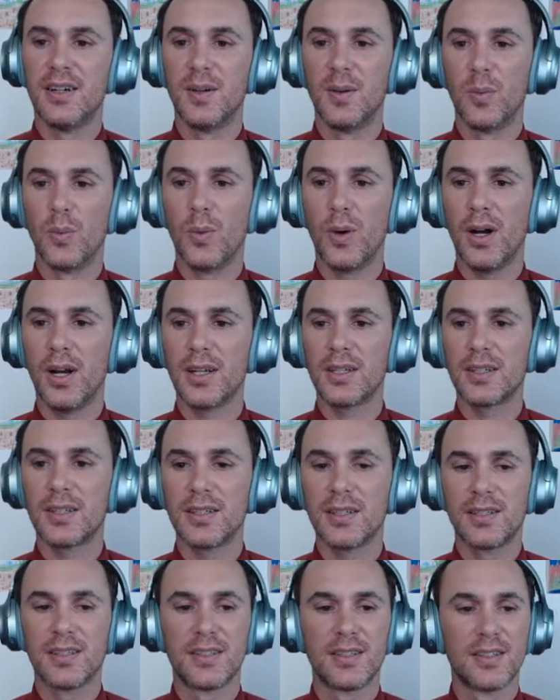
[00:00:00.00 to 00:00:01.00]
1,
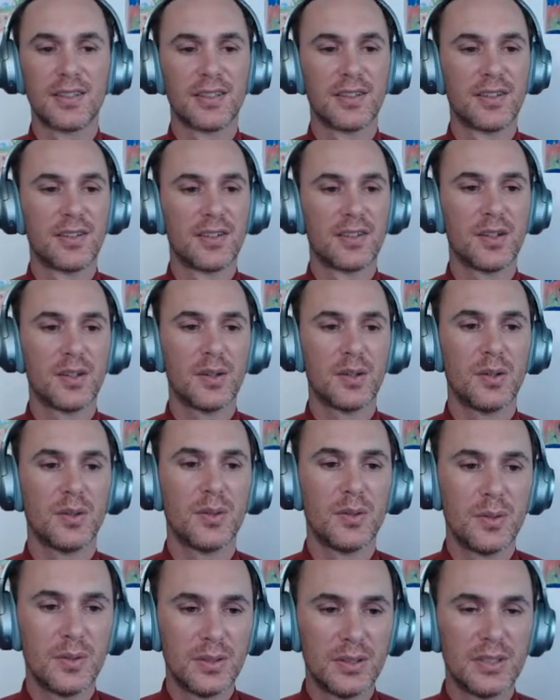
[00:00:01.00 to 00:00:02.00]
2,